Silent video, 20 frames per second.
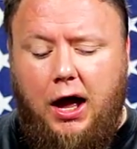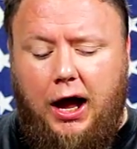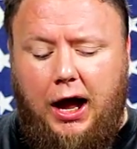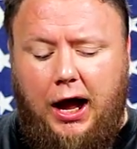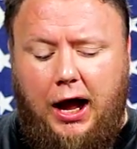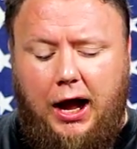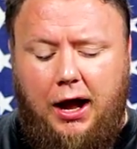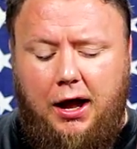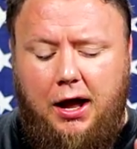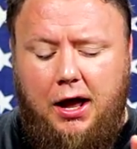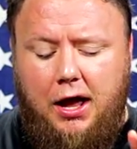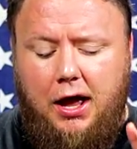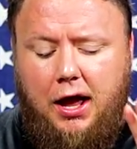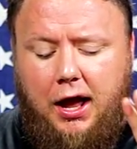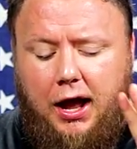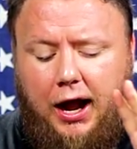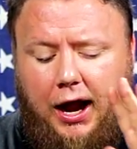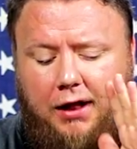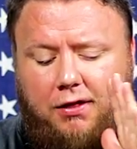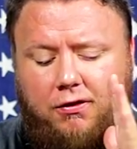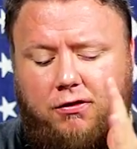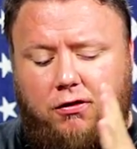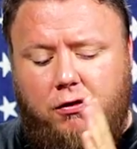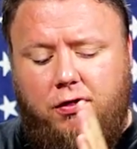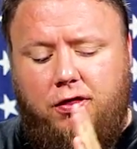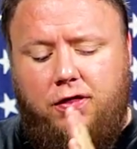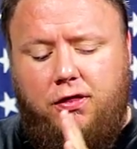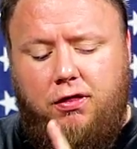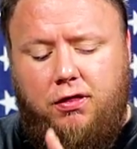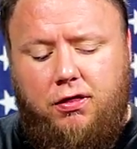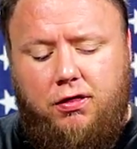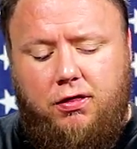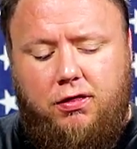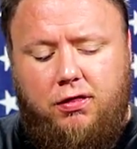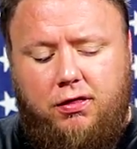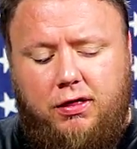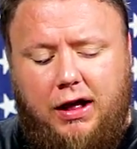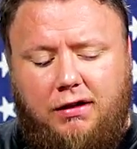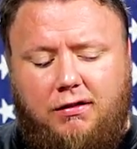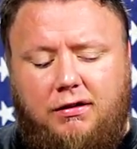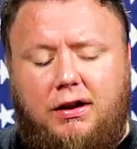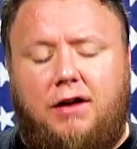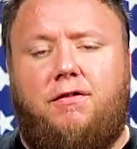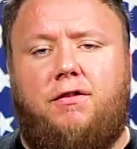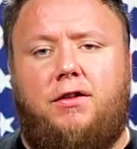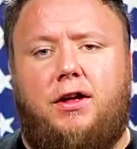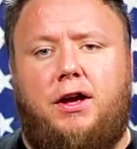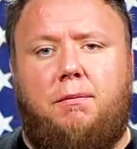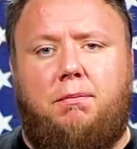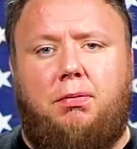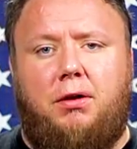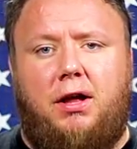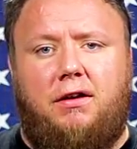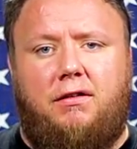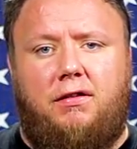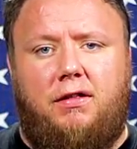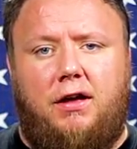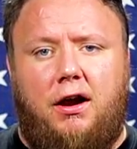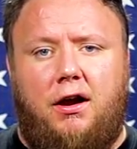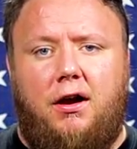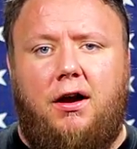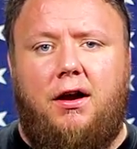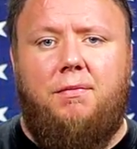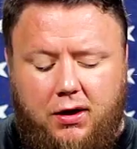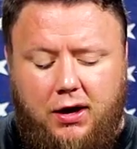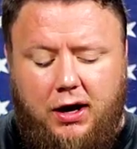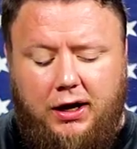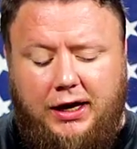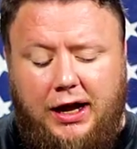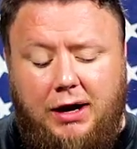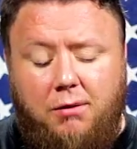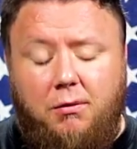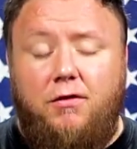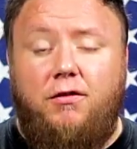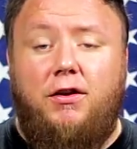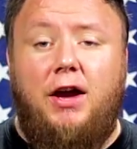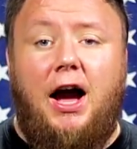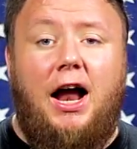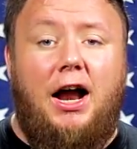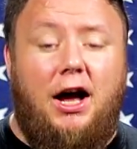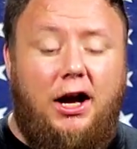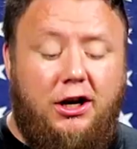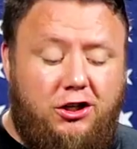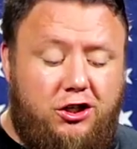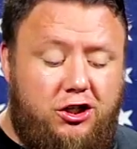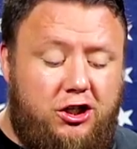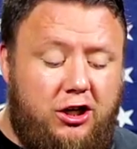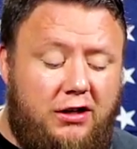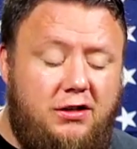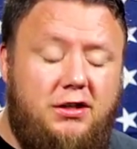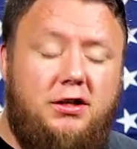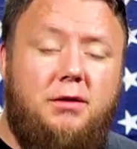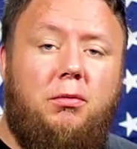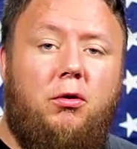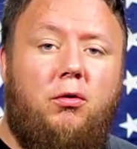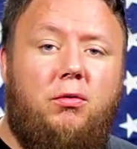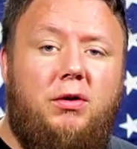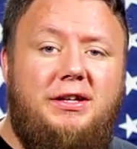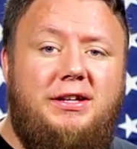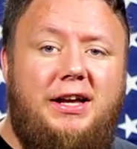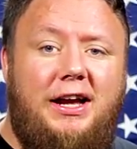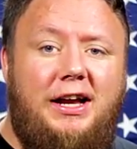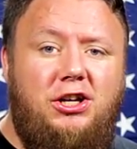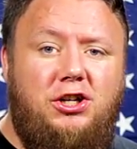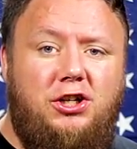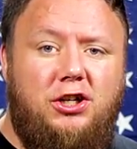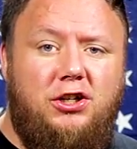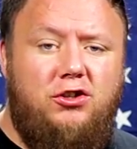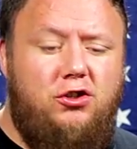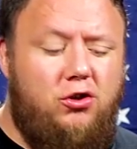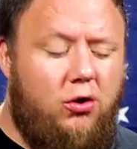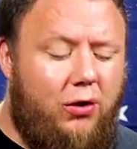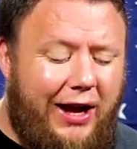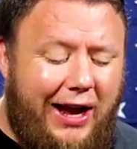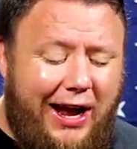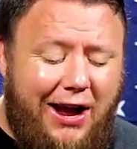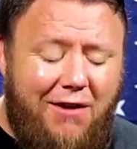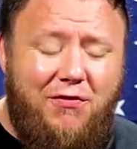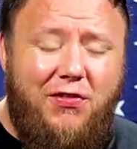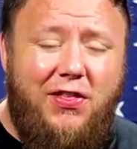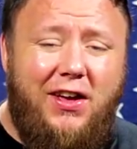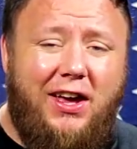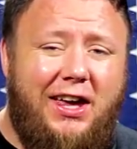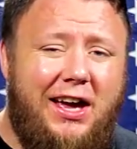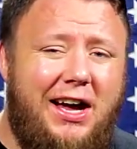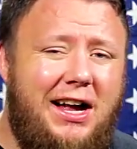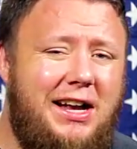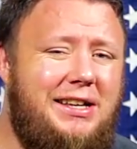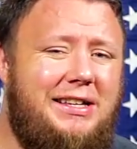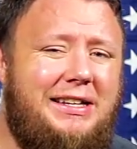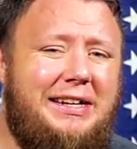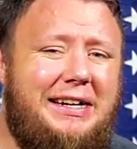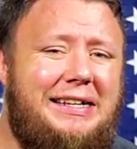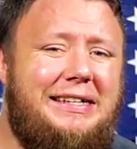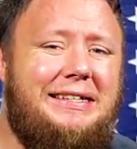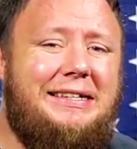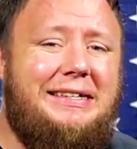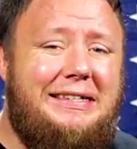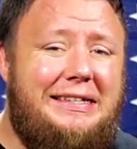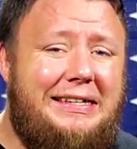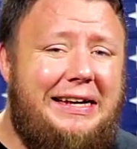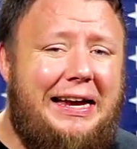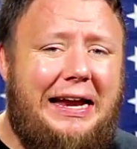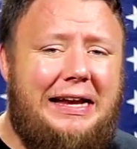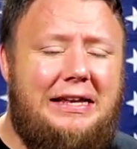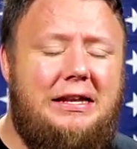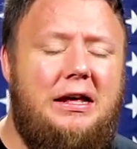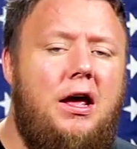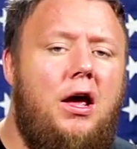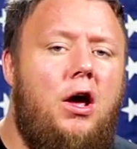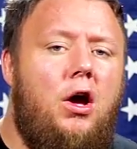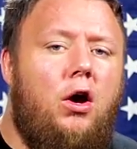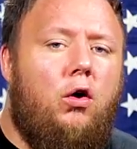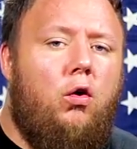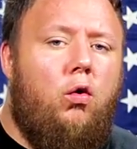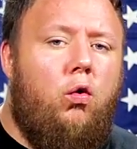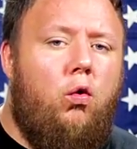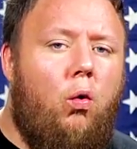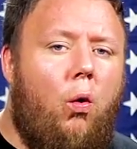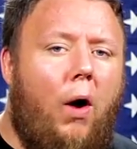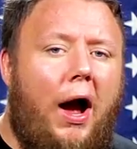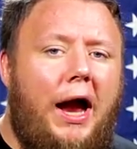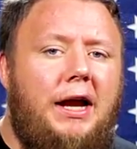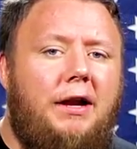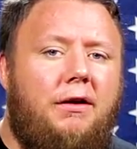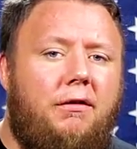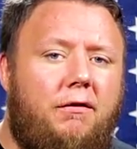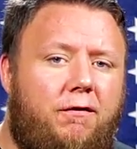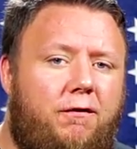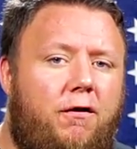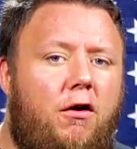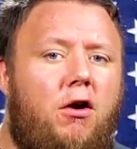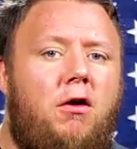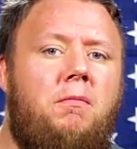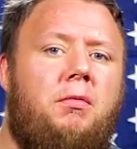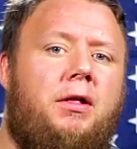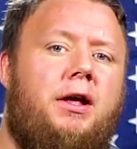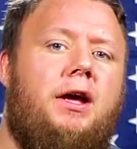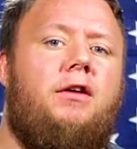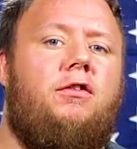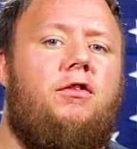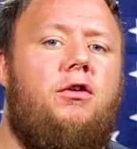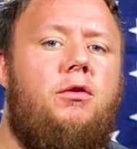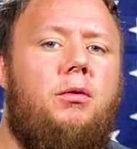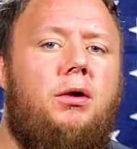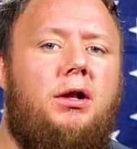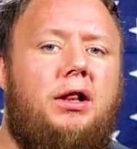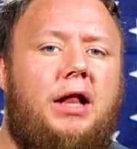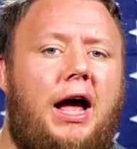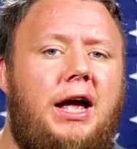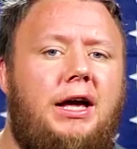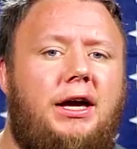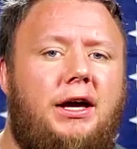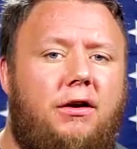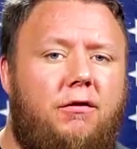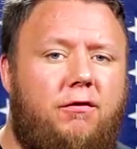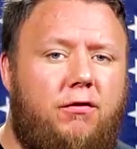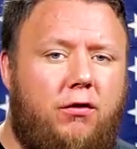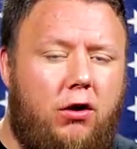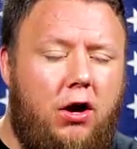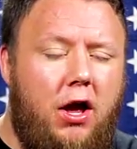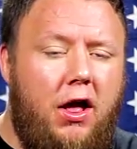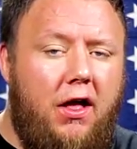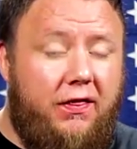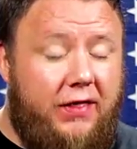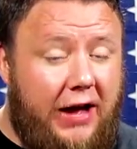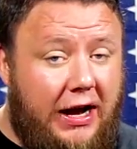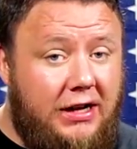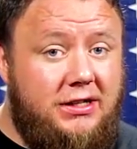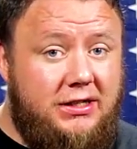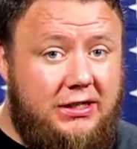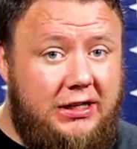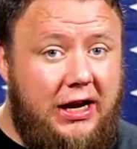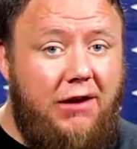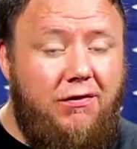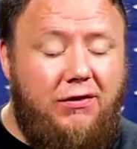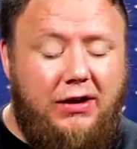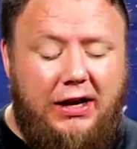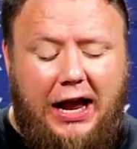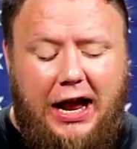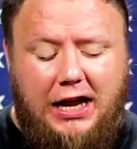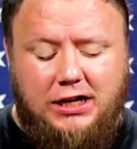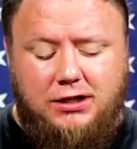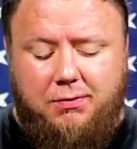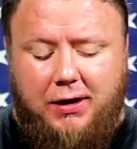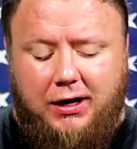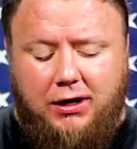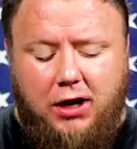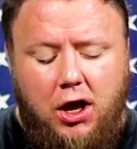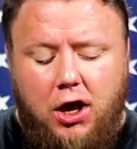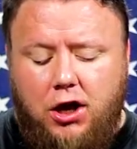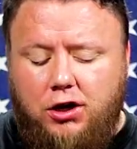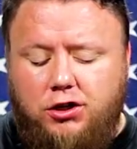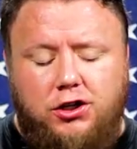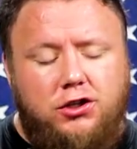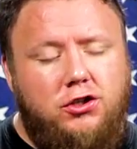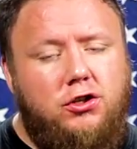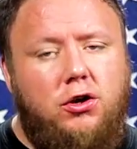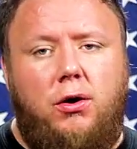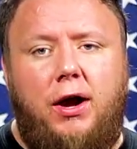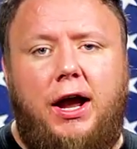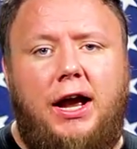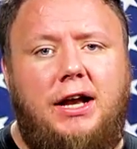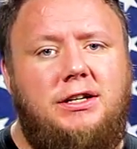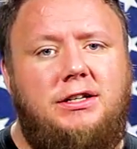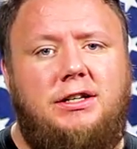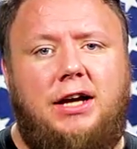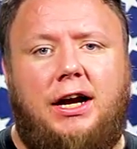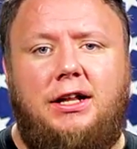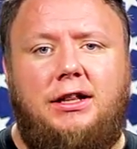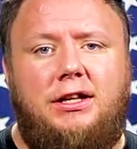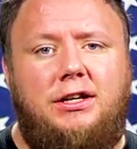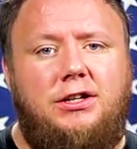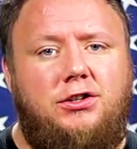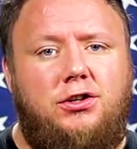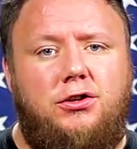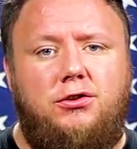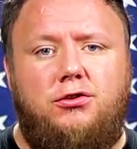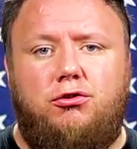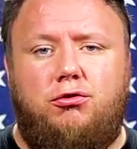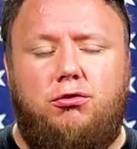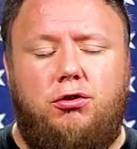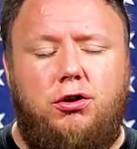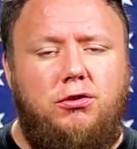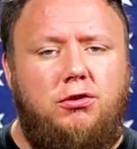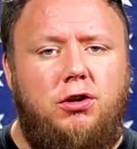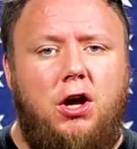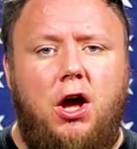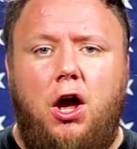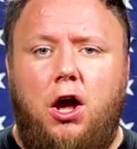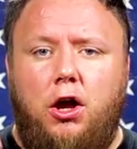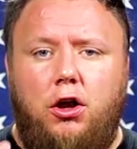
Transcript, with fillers: Uh, and so that's definitely a plus there. Again, we've got adjustable retention. So if the gun didn't sit quite firmly as you would like it for that safety aspect, just go ahead and tighten these two screws.